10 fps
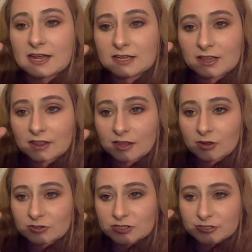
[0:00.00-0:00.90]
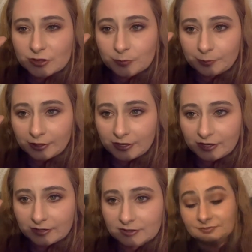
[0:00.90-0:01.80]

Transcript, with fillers: and Glow. It's so pretty.